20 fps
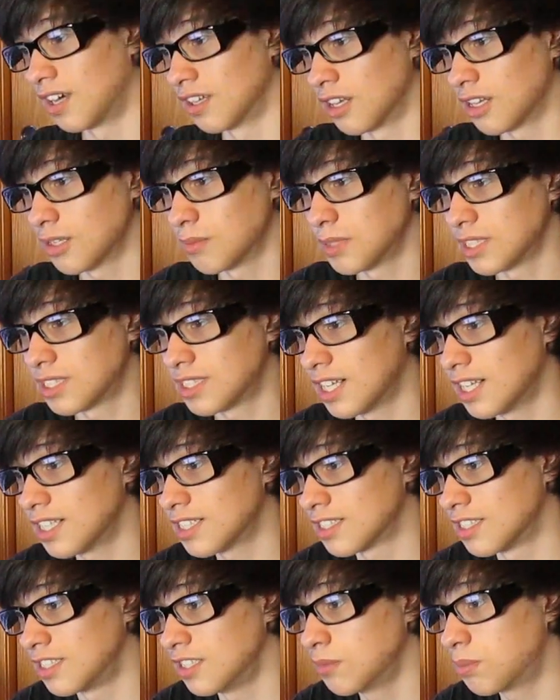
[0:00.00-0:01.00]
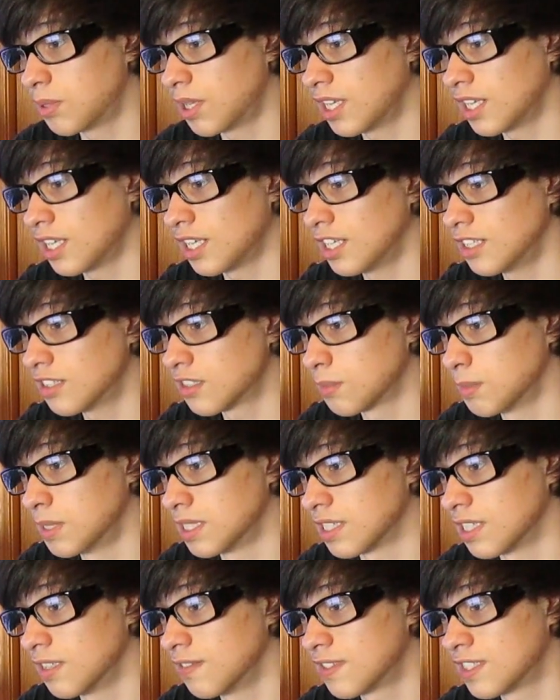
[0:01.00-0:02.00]
Anonymous says, do you play any
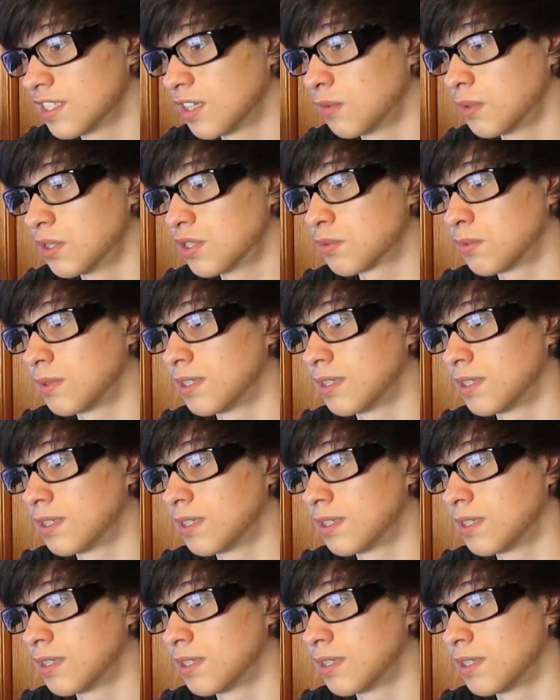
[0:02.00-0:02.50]
instruments? If so, which